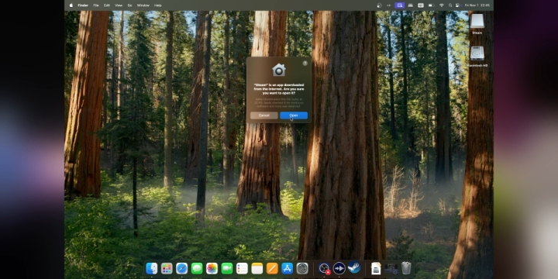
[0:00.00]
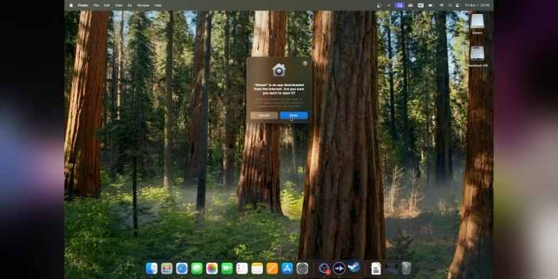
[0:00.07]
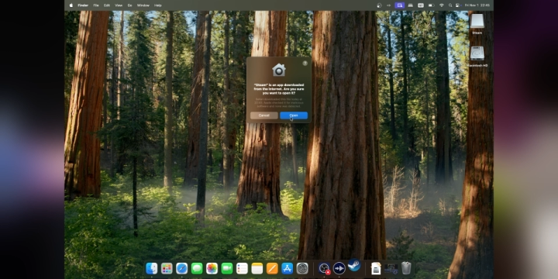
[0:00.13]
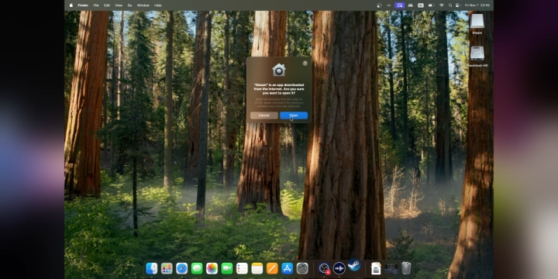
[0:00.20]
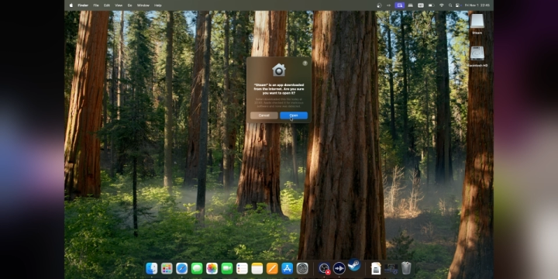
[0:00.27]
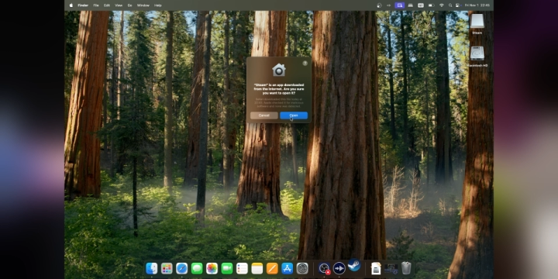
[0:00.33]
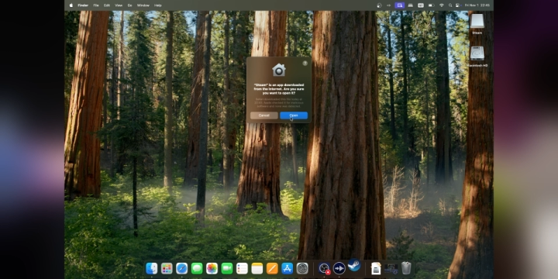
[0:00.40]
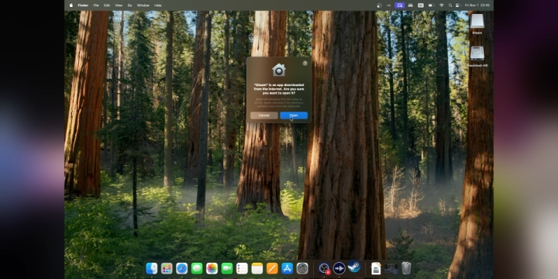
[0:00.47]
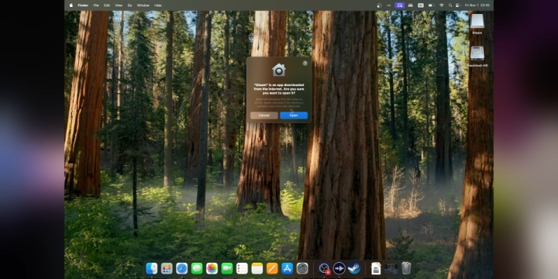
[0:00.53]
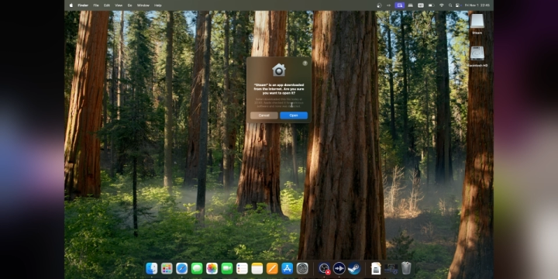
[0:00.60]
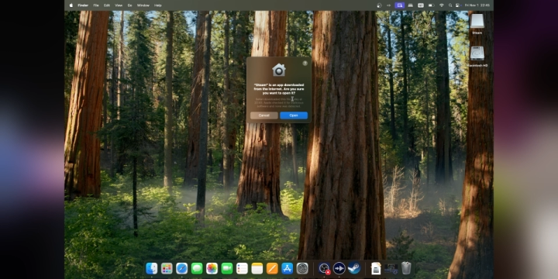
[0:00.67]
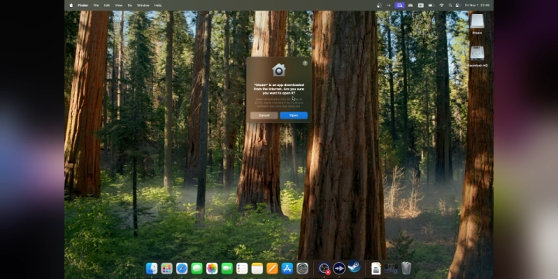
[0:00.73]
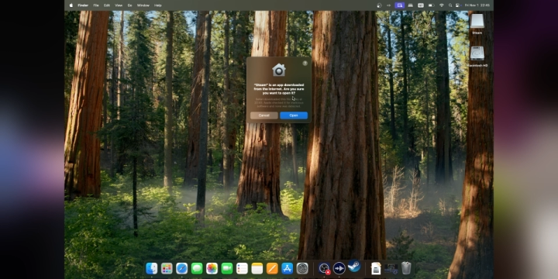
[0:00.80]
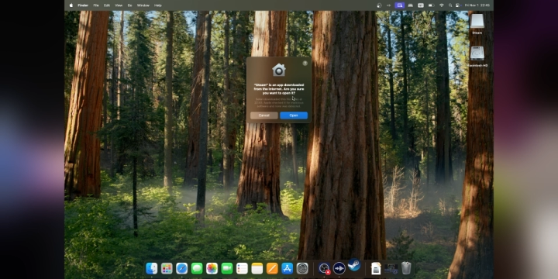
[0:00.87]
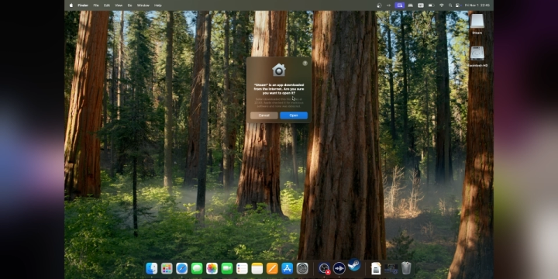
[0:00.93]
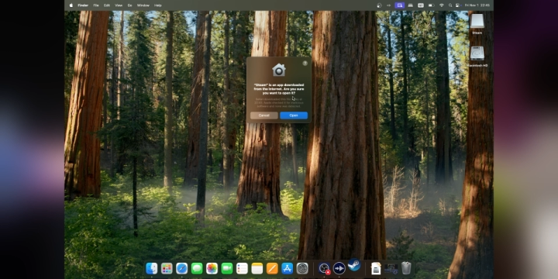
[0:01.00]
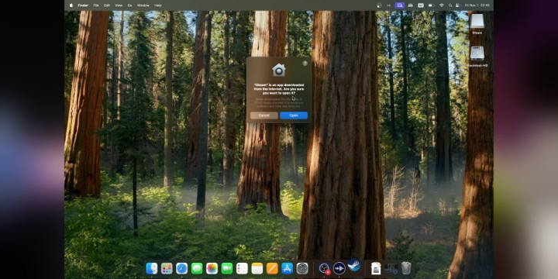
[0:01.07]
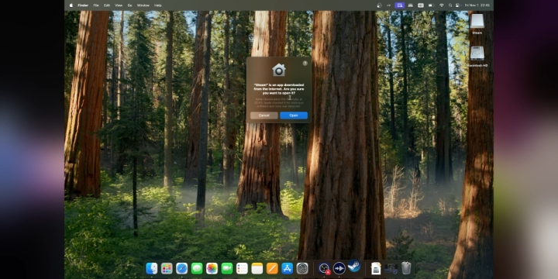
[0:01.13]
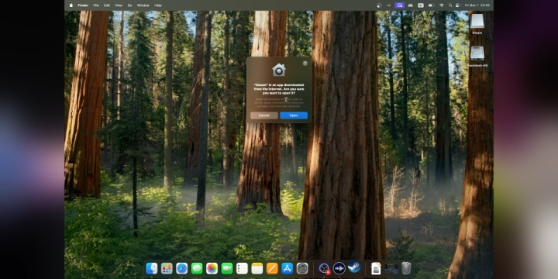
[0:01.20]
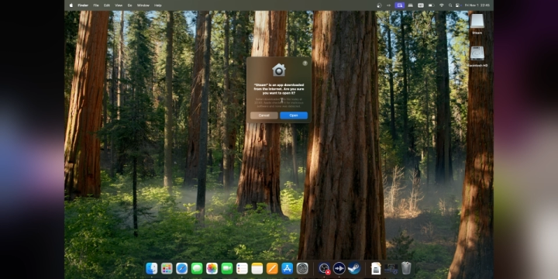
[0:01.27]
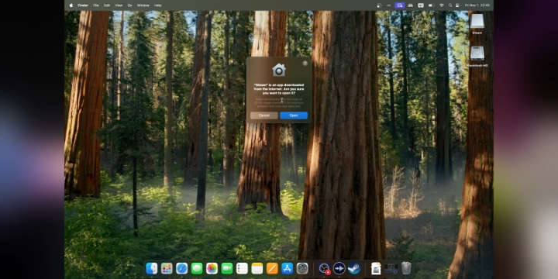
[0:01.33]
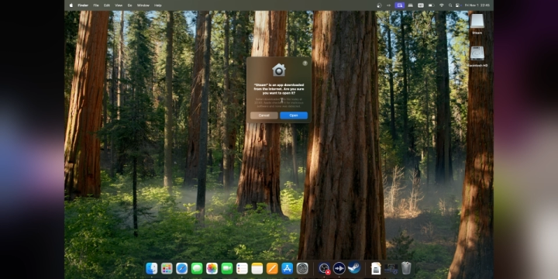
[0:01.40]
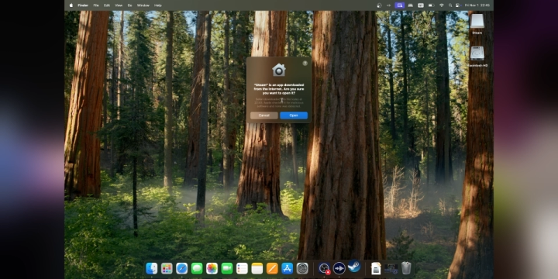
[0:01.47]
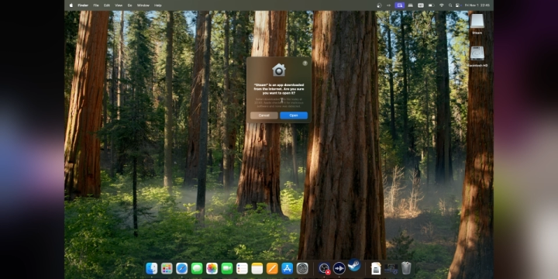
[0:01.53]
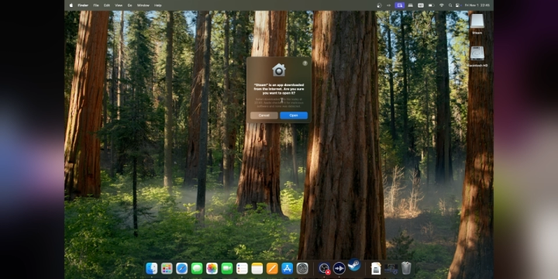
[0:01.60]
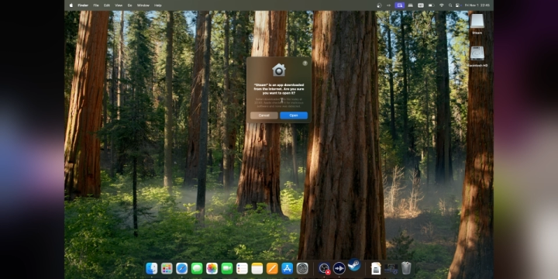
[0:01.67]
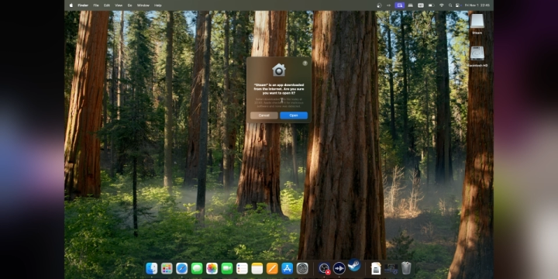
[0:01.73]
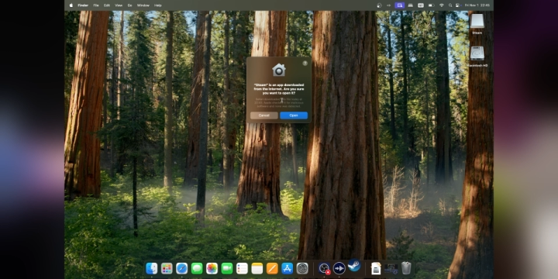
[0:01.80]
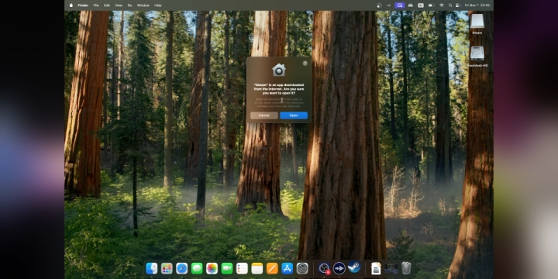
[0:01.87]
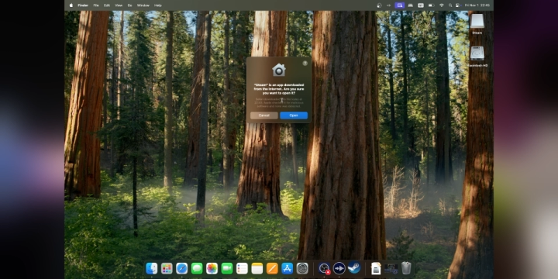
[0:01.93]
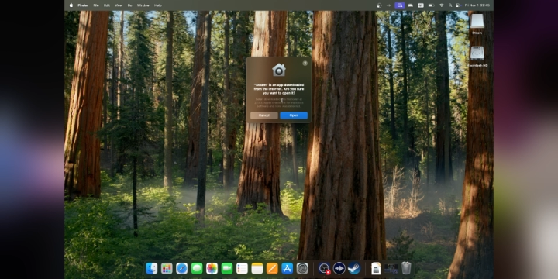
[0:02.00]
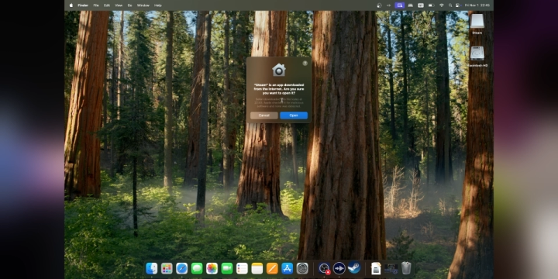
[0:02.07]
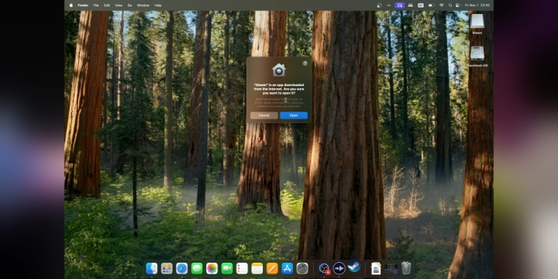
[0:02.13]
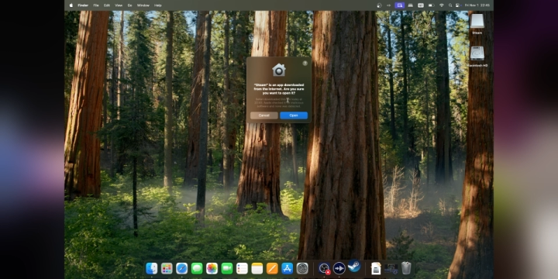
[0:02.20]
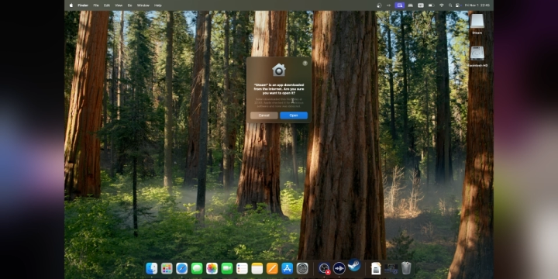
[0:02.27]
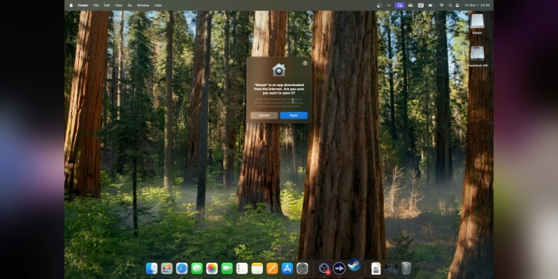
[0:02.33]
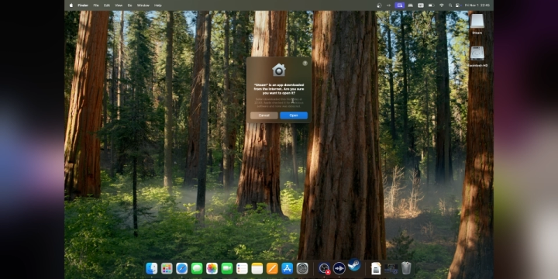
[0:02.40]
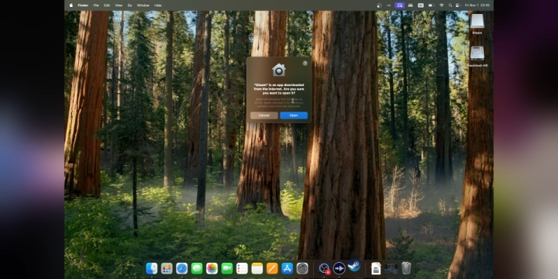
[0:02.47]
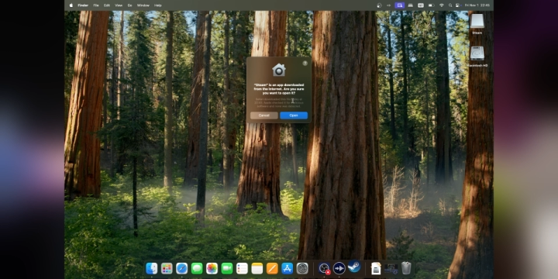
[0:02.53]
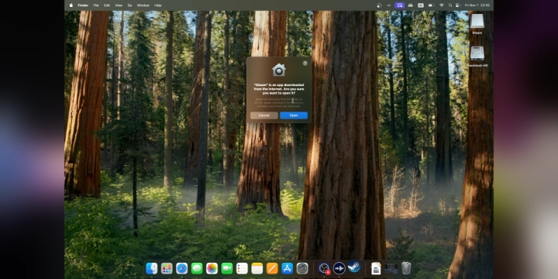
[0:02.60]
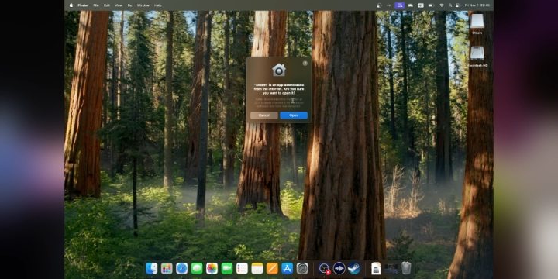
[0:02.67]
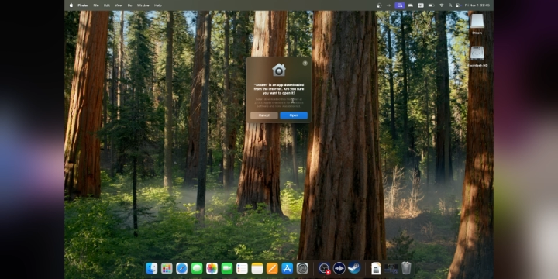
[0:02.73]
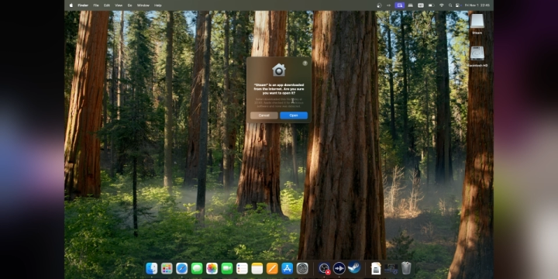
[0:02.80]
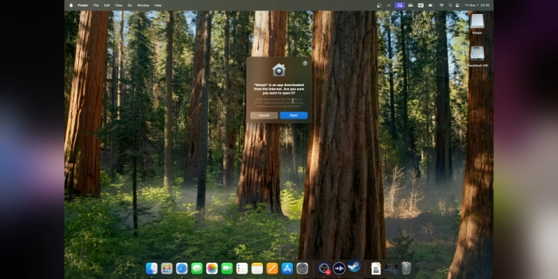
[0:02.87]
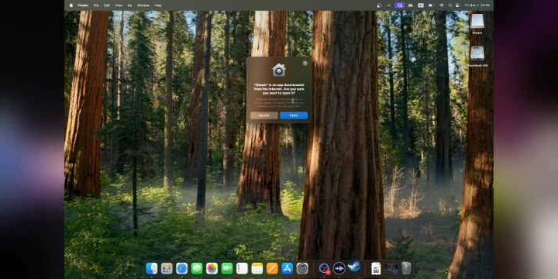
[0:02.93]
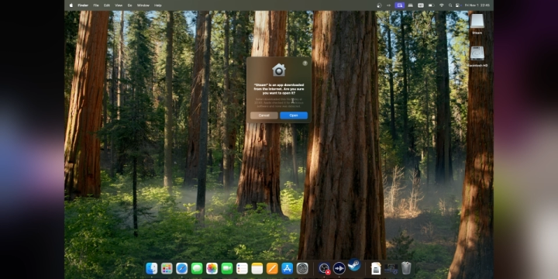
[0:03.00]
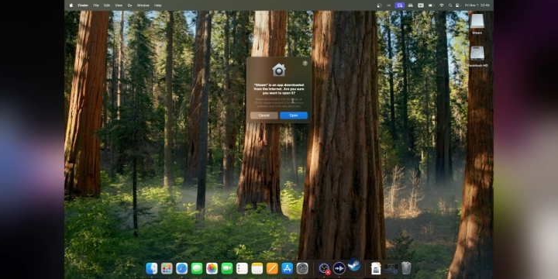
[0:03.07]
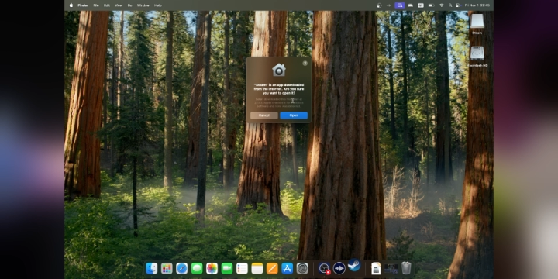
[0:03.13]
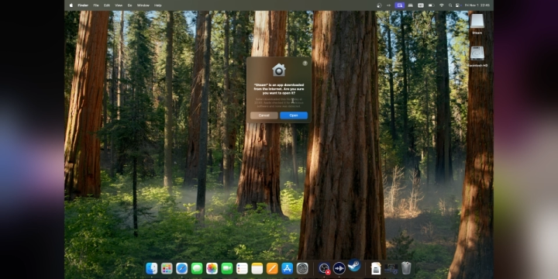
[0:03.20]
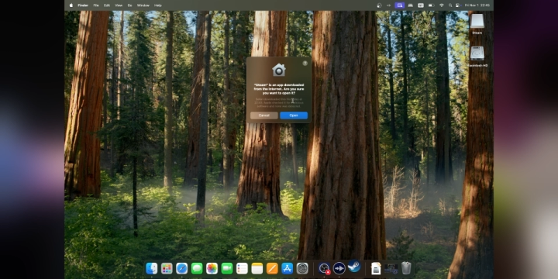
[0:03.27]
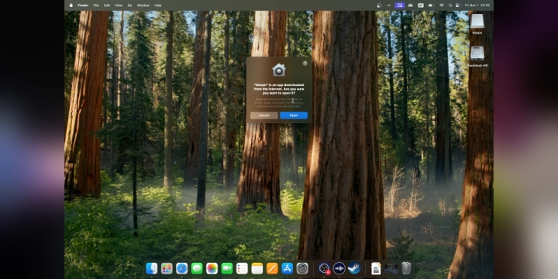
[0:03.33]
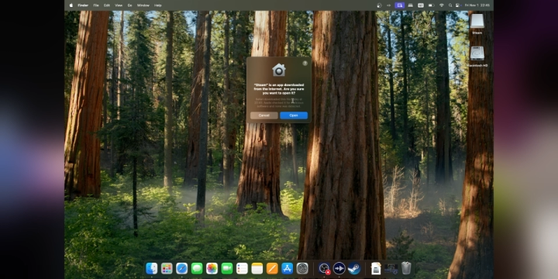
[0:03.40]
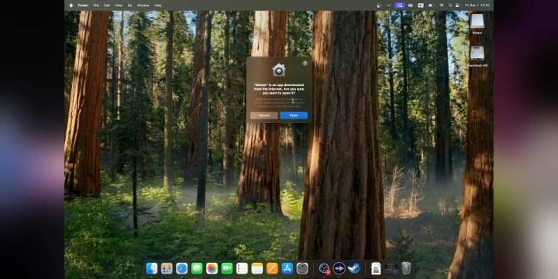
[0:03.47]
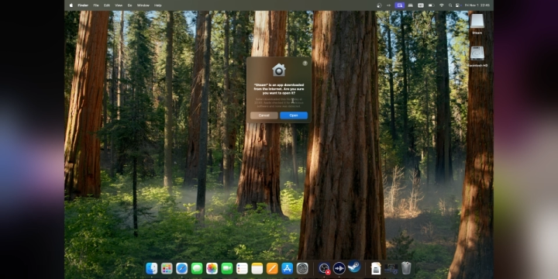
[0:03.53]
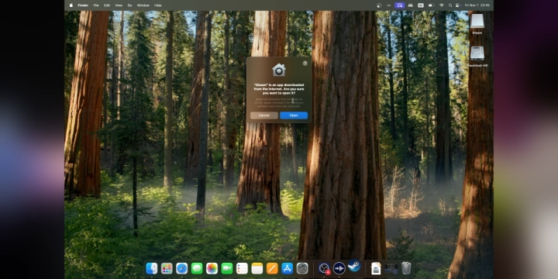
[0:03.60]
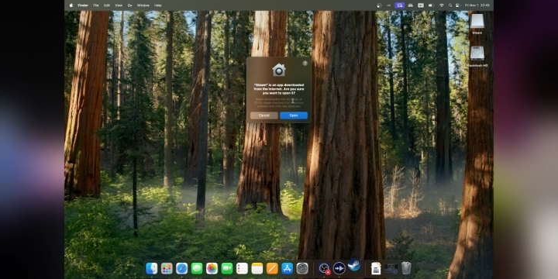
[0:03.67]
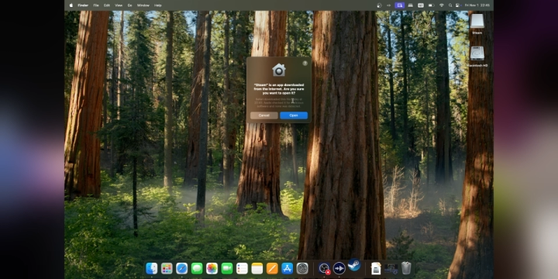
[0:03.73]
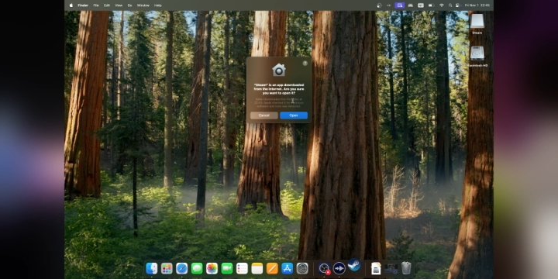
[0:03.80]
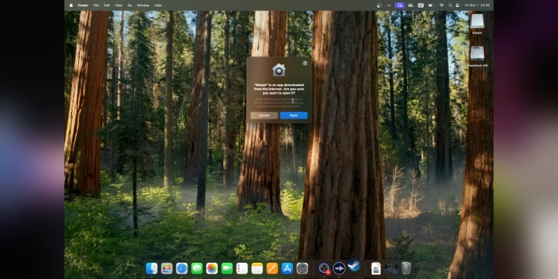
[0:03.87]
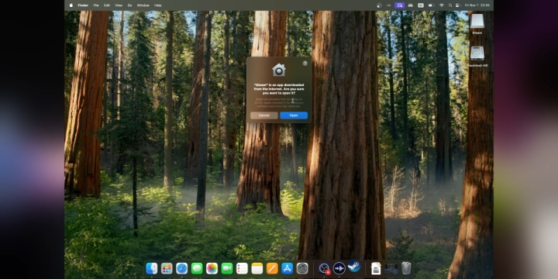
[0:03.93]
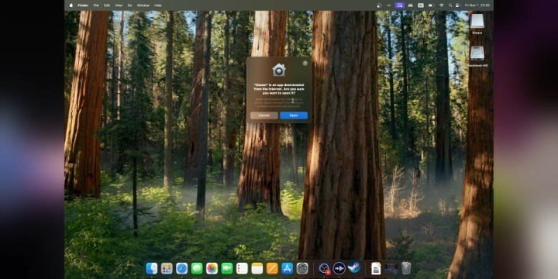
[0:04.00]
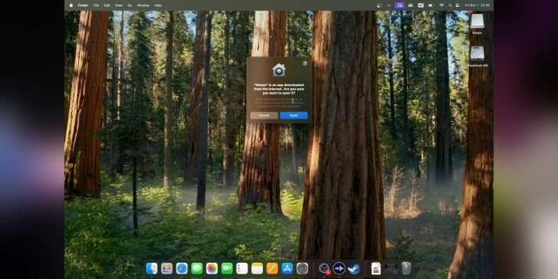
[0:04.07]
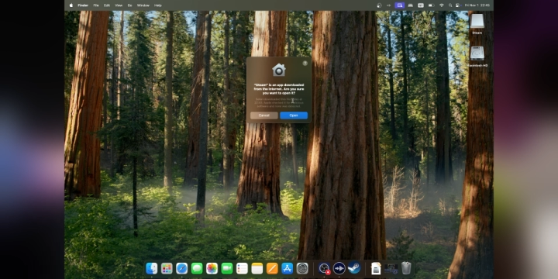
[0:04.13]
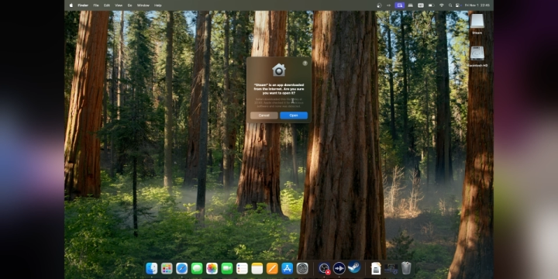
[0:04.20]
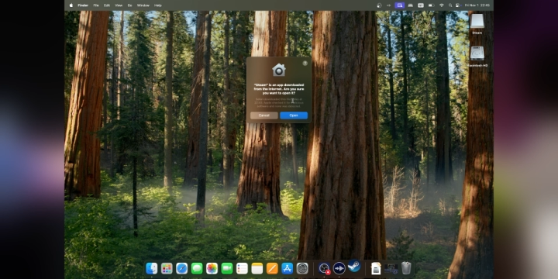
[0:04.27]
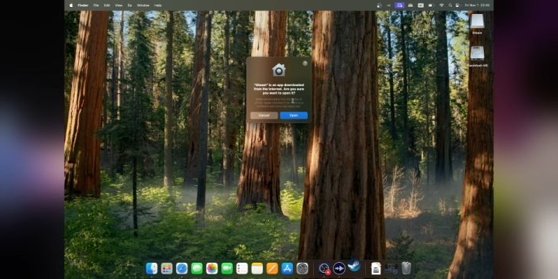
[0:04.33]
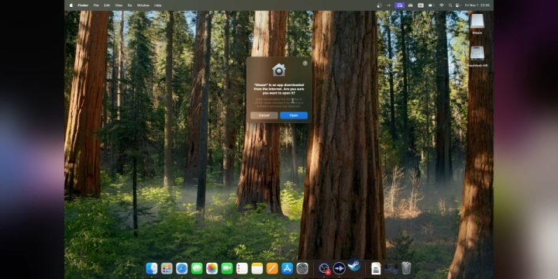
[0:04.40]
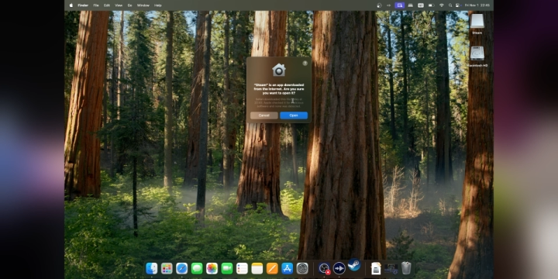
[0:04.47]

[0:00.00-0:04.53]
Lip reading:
No face is visible, so there are no lips to read.